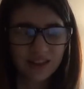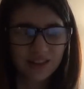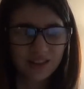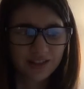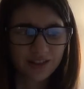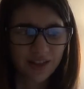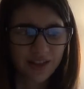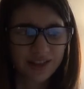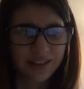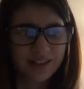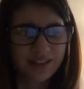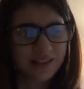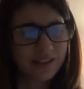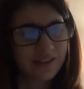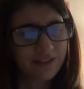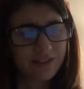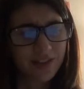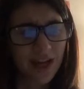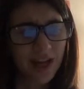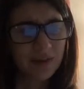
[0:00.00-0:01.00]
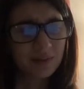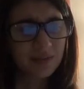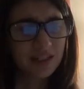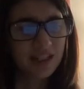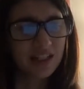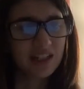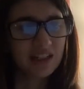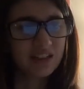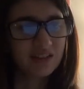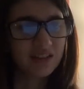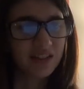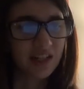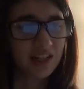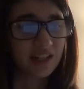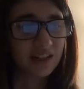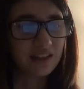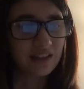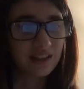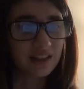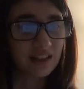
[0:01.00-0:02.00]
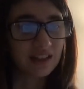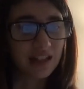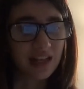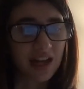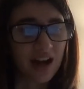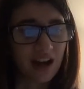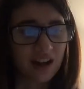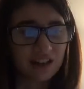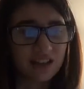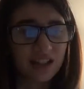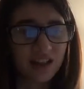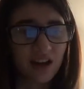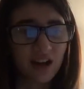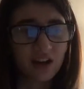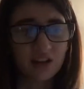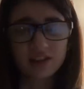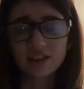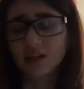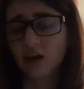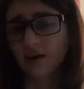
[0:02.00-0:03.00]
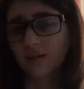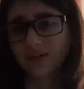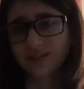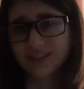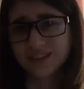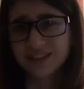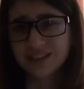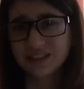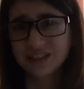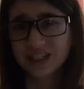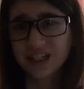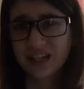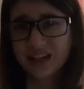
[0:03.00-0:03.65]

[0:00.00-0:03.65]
traits in your family, like the late onset Alzheimer's,